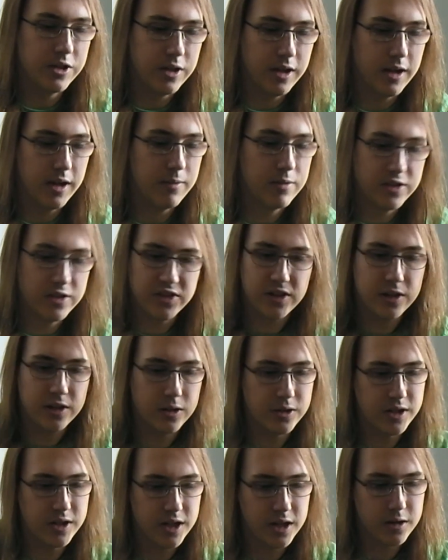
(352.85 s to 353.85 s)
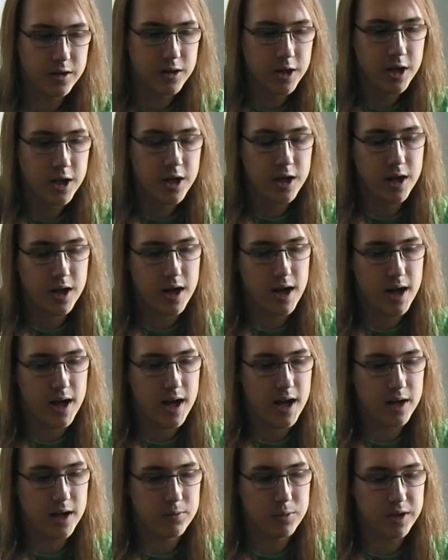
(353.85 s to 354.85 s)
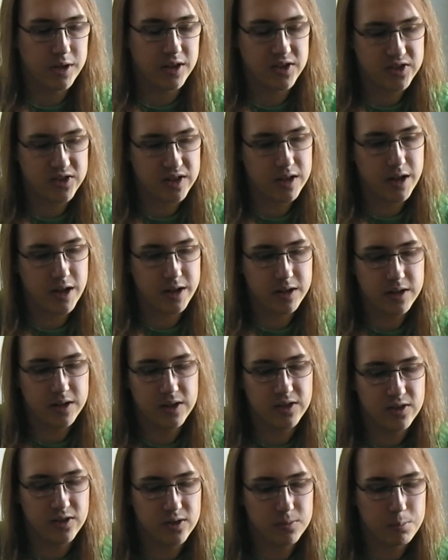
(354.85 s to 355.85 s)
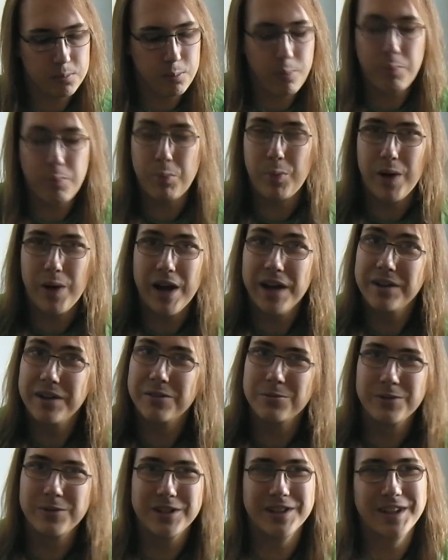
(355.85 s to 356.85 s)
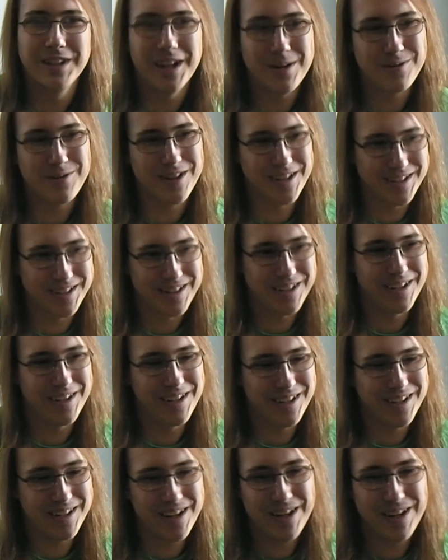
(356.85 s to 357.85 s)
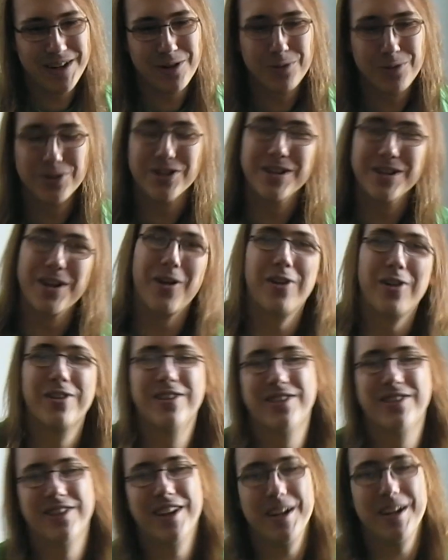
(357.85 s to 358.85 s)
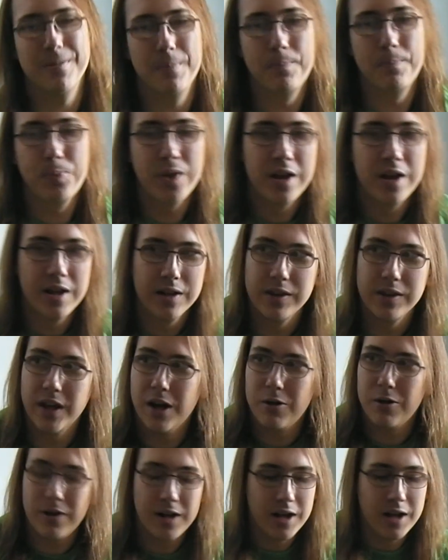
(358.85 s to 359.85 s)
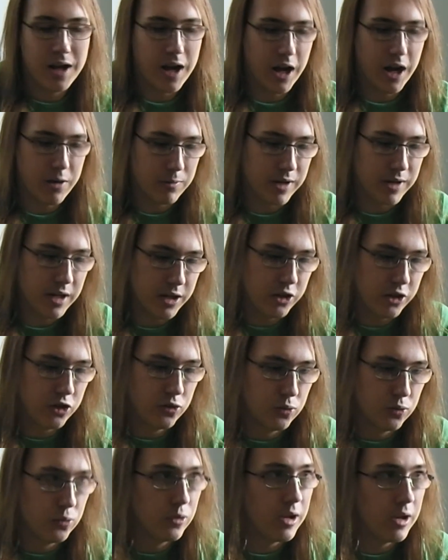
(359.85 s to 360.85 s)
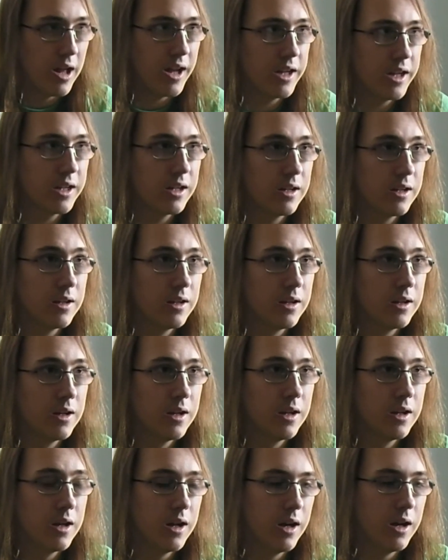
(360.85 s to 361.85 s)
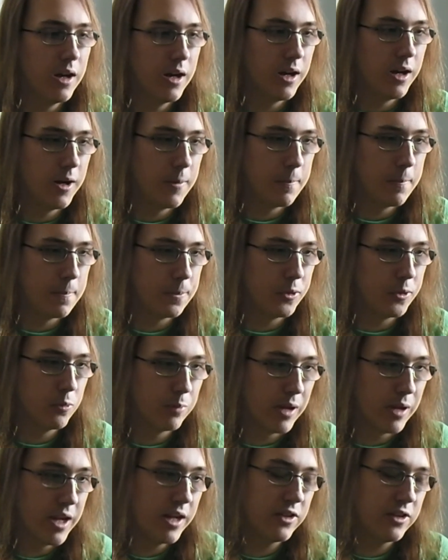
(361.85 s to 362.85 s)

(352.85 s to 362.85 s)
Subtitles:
every single year, and we can see like this pattern with the games, like they usually are the same. Now I really do like to play